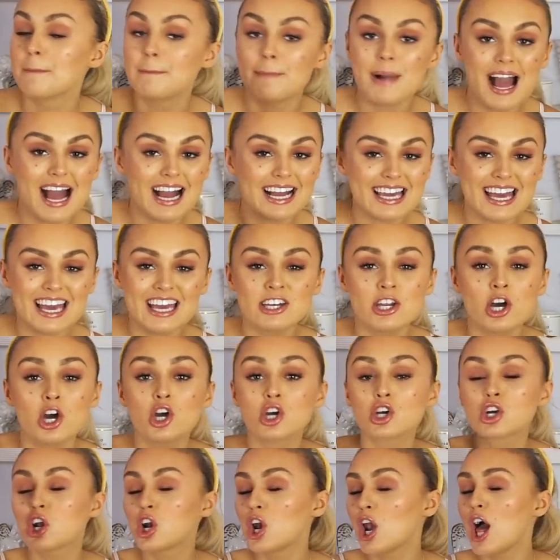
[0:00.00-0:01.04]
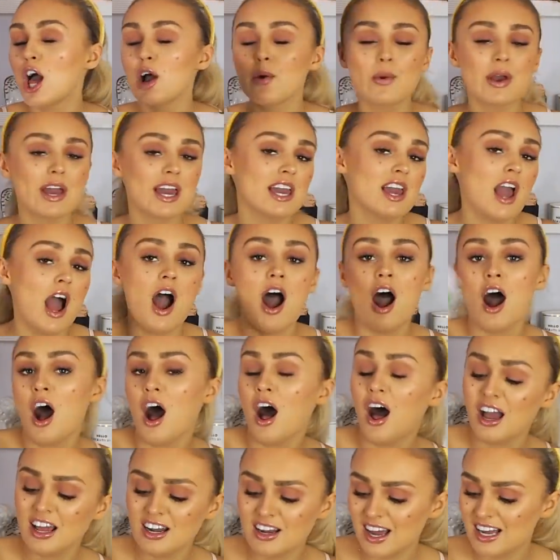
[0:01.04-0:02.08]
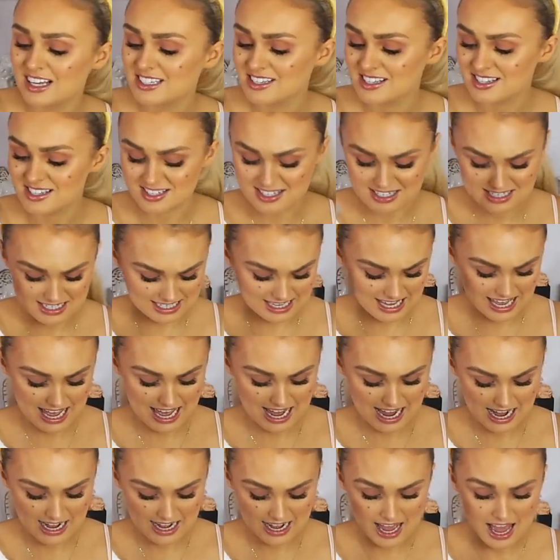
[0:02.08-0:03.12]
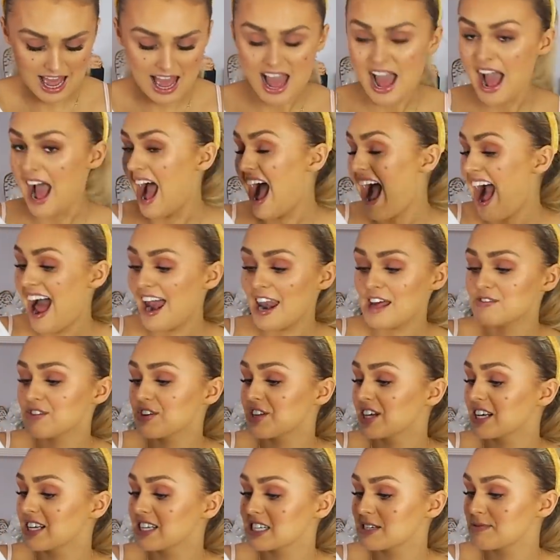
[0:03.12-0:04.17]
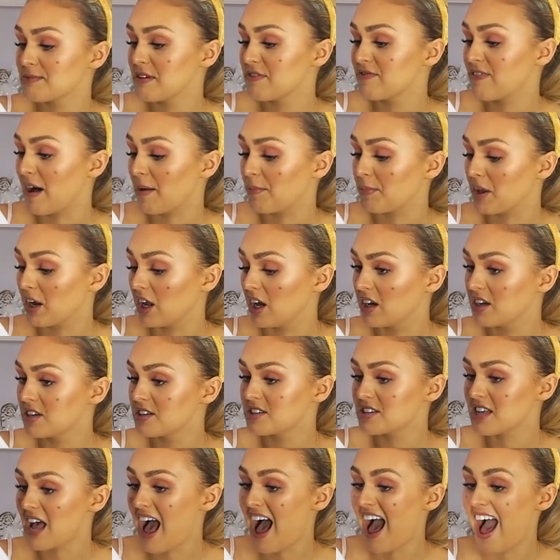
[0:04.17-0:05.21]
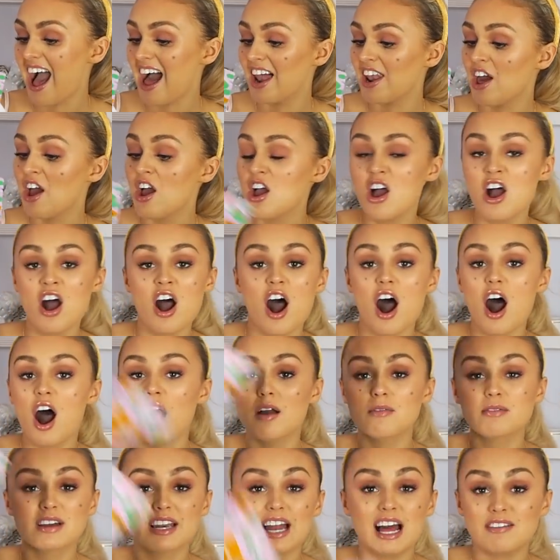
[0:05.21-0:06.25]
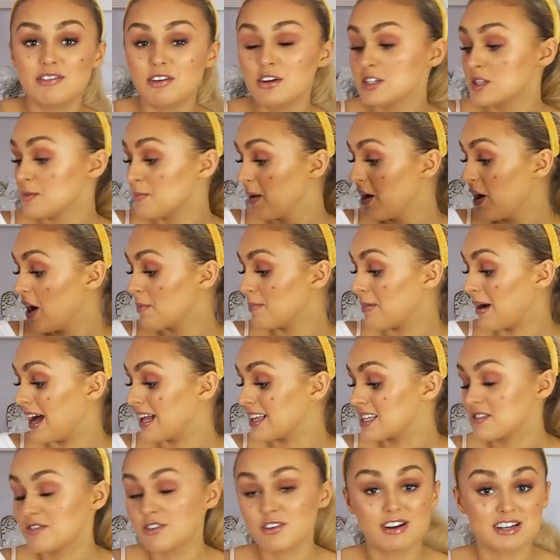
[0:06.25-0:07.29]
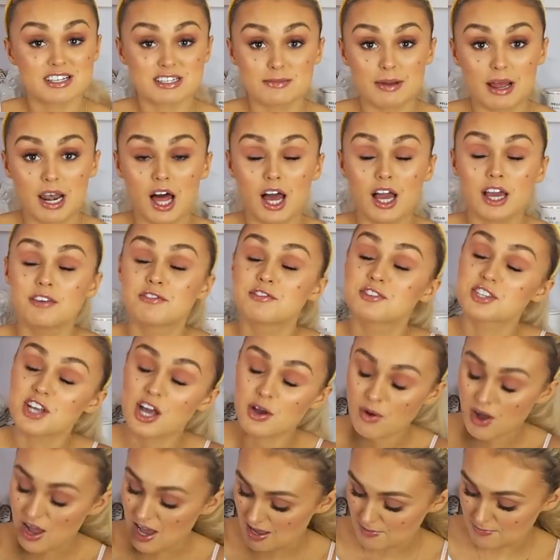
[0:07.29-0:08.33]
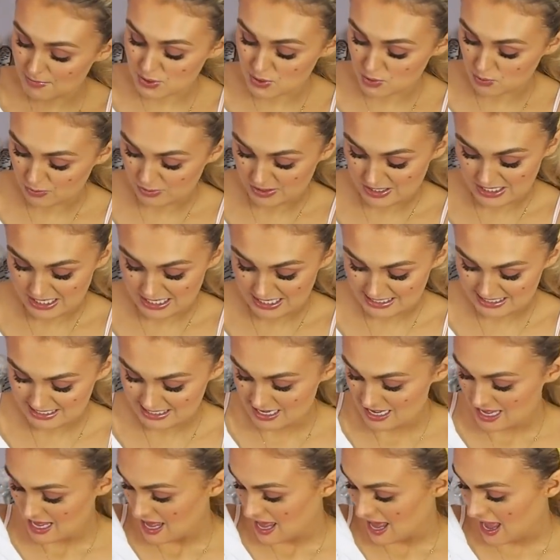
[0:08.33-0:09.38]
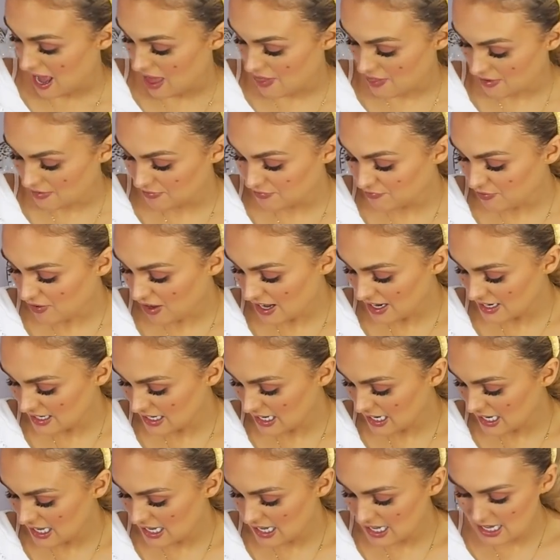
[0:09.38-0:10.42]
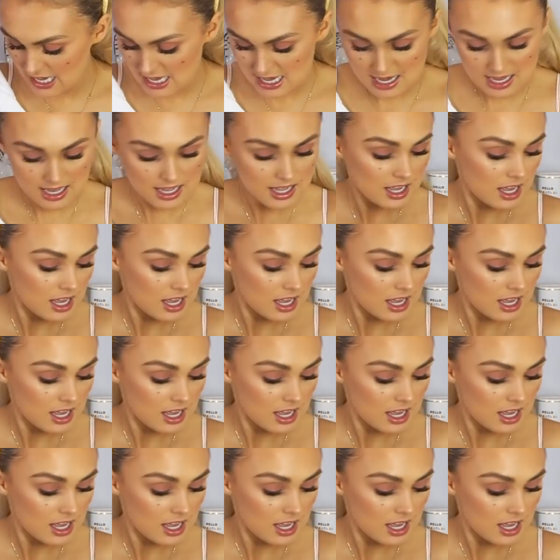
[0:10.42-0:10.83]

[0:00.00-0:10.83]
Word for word: banging, glowy, highlighted skin, and everything's going to be fabulous. And I'm going to have loads of period pads for the rest of my life, so I am sorted. And then finally,